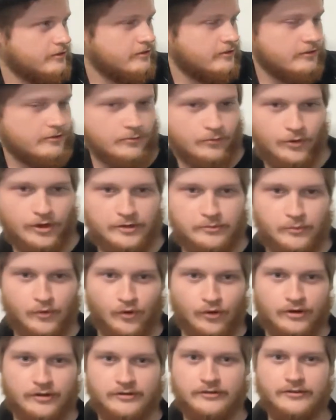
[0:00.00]
one
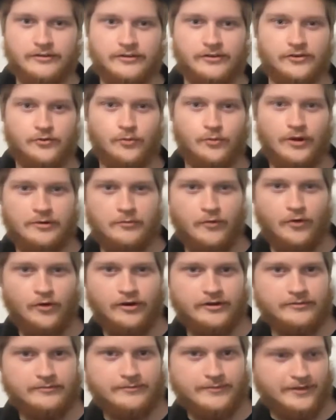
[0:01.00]
more. There's one
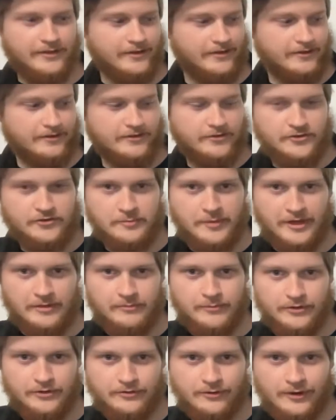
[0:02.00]
more. There's a
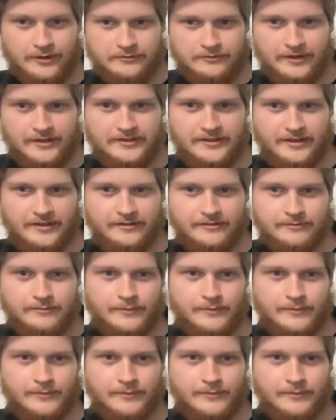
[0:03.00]
Bambu one right there.